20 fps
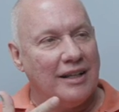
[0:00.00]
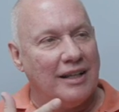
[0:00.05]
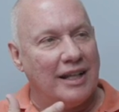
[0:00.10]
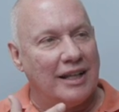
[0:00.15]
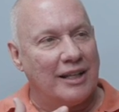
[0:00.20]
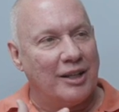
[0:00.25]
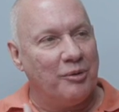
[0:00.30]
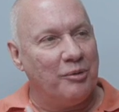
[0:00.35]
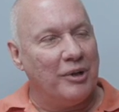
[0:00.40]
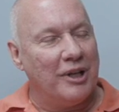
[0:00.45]

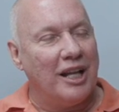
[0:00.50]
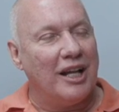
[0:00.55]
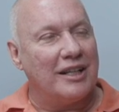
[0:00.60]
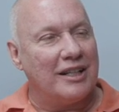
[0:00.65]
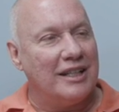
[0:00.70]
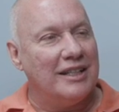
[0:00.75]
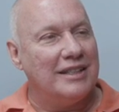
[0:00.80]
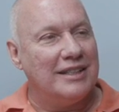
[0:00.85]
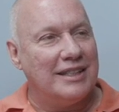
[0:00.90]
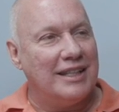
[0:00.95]
like the
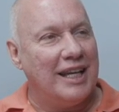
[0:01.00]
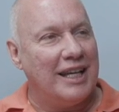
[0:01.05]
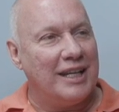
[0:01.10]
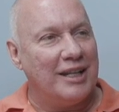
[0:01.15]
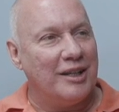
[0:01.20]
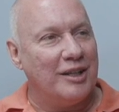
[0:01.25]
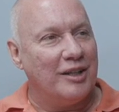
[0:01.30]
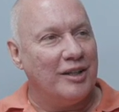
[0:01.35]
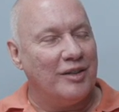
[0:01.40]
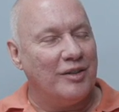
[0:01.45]
reluctant
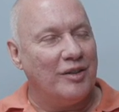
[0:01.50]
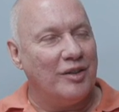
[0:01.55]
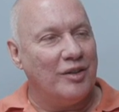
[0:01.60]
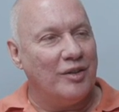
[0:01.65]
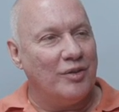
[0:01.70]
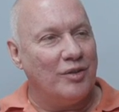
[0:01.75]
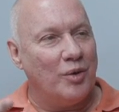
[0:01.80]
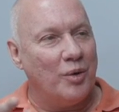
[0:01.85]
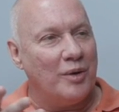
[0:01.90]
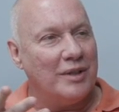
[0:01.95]
saint,
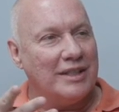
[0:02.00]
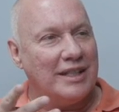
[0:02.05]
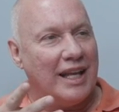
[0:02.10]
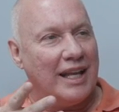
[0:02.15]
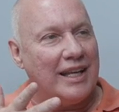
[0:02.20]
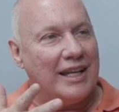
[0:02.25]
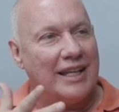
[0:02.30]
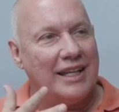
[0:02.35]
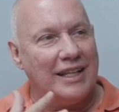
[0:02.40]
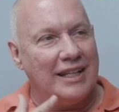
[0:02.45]
towards
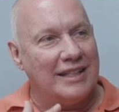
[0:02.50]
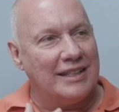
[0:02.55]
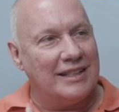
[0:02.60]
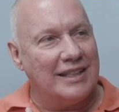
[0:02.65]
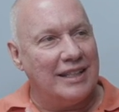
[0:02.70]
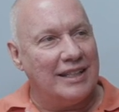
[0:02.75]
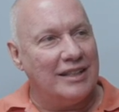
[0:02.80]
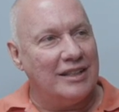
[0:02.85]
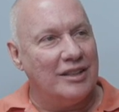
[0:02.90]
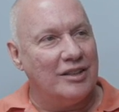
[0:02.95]
that
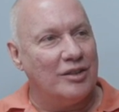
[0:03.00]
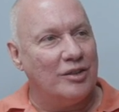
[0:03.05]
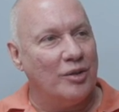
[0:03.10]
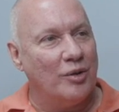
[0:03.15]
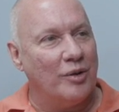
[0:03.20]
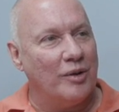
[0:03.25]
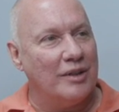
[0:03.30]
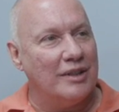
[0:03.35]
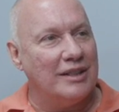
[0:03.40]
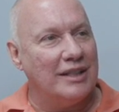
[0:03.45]
innocence,
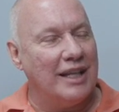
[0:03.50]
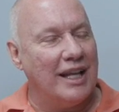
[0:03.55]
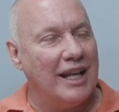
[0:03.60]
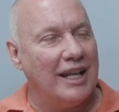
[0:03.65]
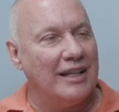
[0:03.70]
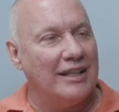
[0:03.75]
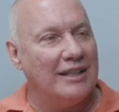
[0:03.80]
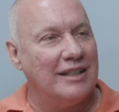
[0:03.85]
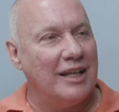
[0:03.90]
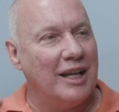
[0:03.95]
towards
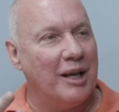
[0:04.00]
that